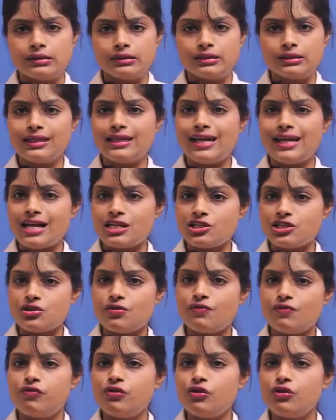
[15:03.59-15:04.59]
The
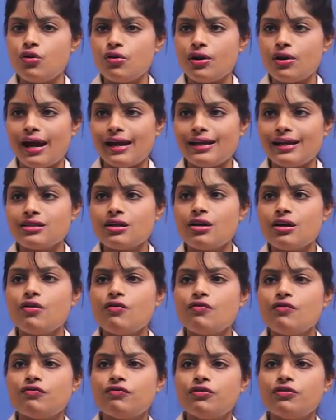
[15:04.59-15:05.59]
calcium fluoride
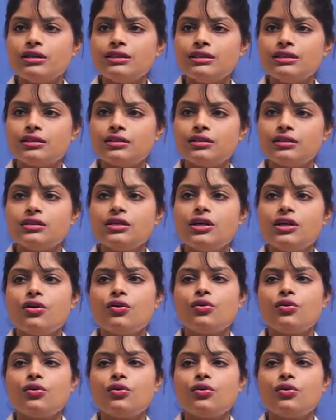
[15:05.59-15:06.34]
further